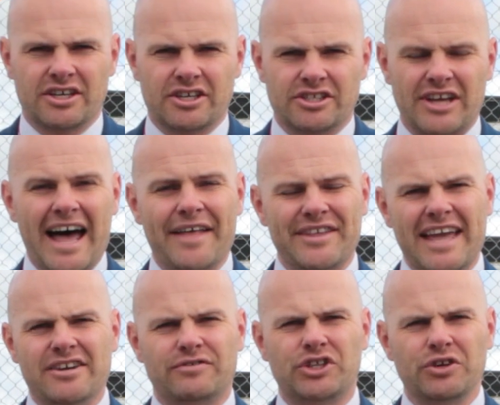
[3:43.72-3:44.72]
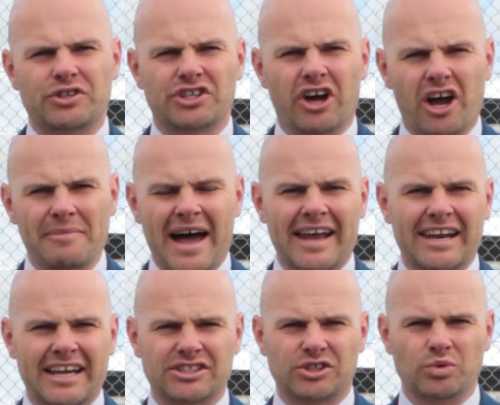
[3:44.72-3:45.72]
So at the end of tutor time and
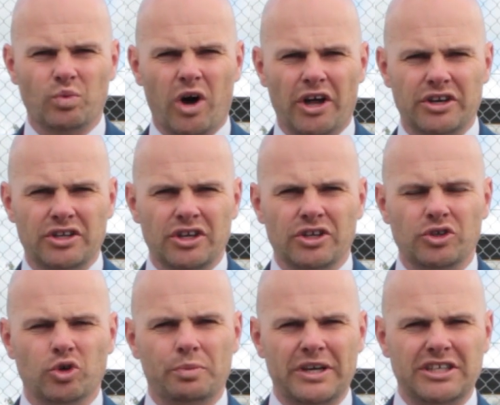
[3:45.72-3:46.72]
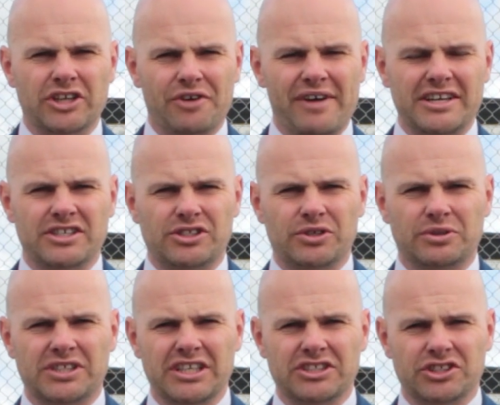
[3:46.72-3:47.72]
lesson 1, you'll be directed to your
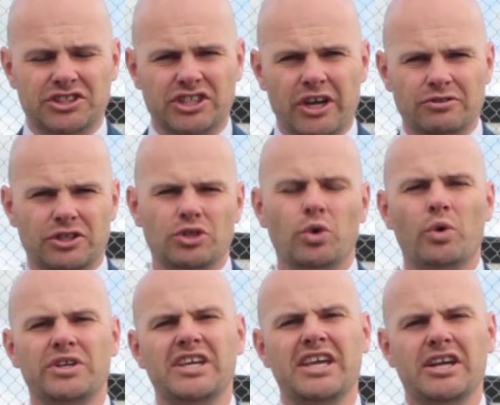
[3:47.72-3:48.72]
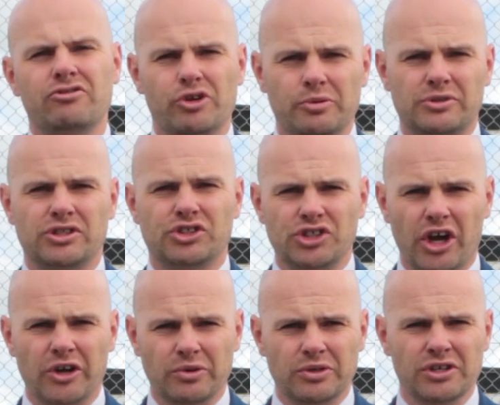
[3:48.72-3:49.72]
teacher to go to your year group's
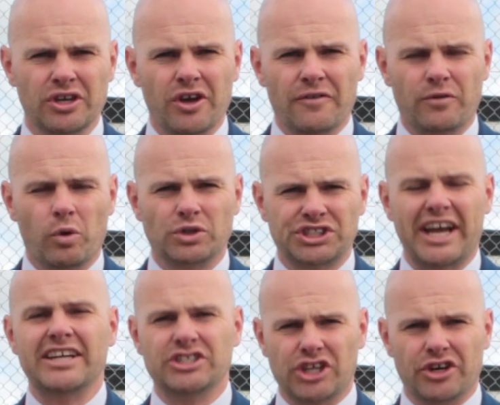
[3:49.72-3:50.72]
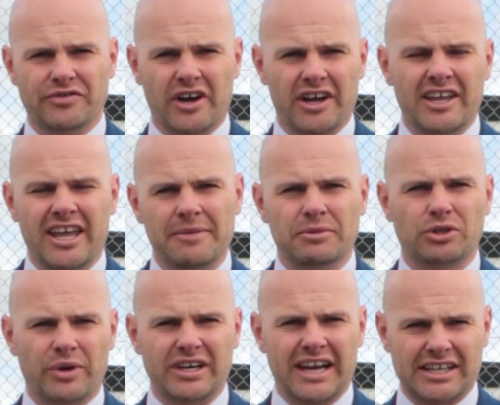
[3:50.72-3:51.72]
zone for changeover in
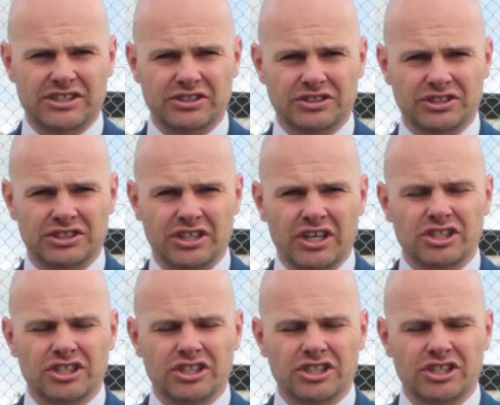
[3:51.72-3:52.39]
between lessons.